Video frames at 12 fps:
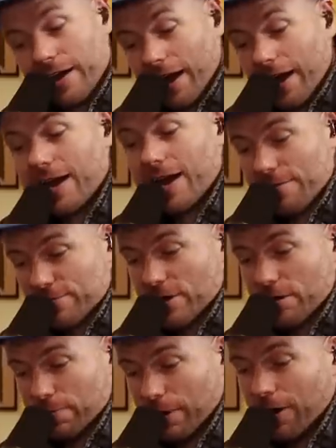I left
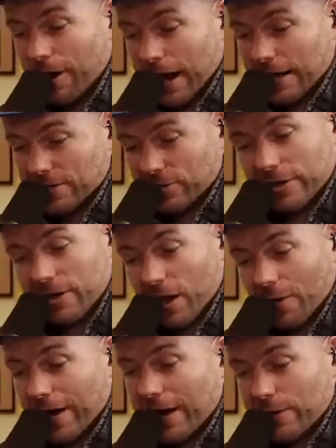John Paul at the
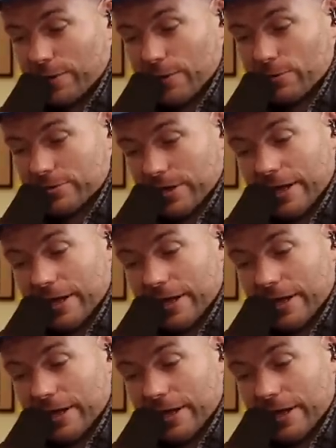Donegal Rally when he was